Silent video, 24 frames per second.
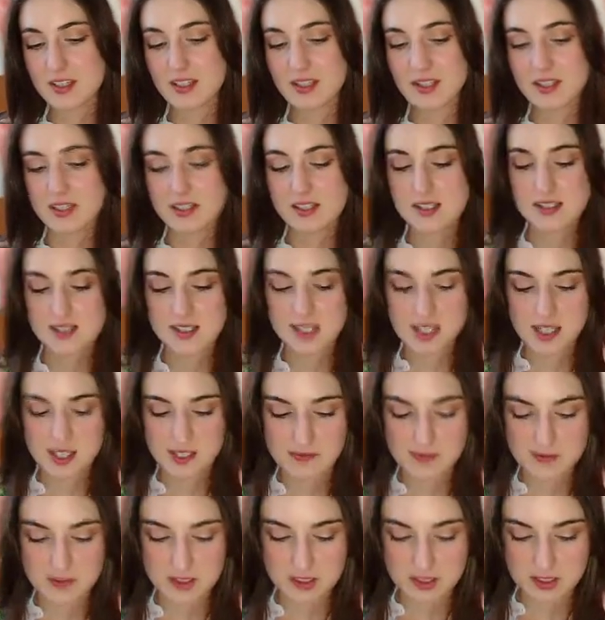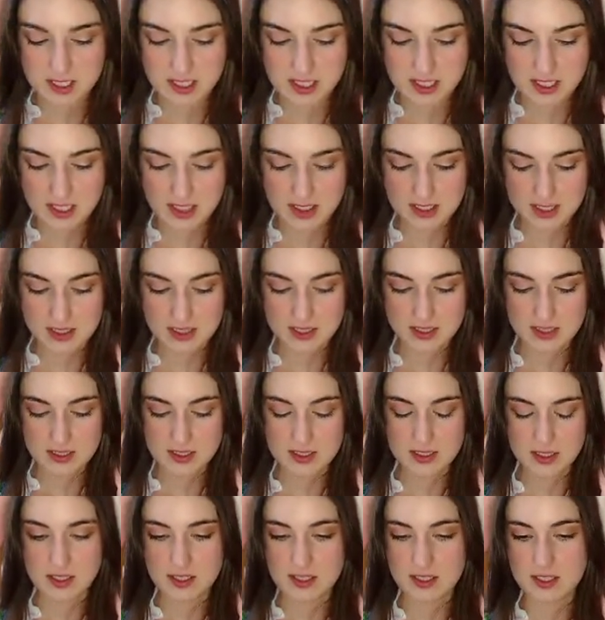and saved the day
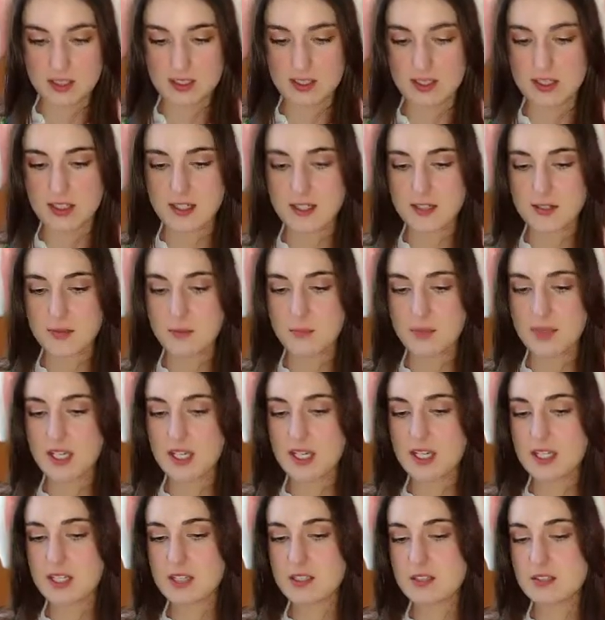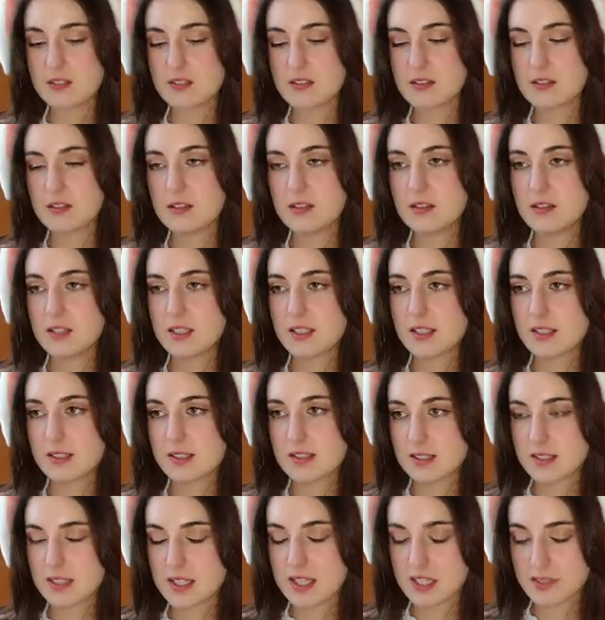and made
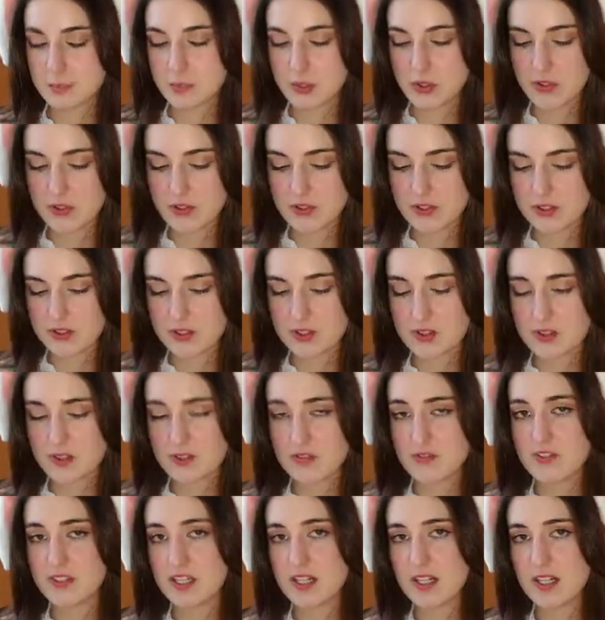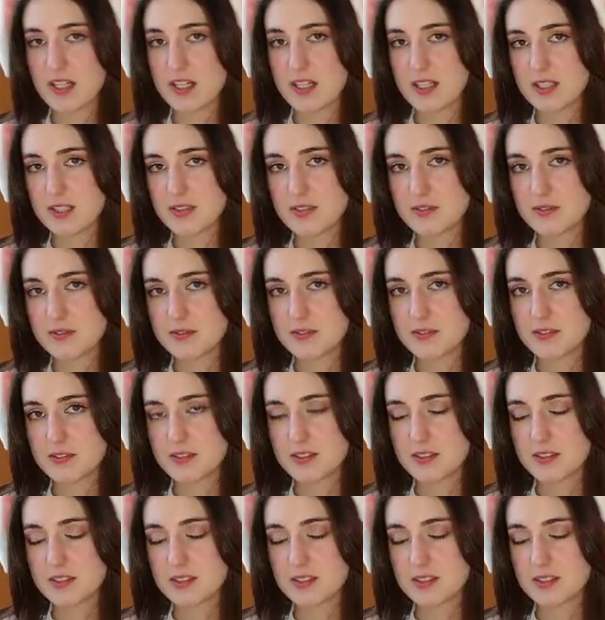this and that person survive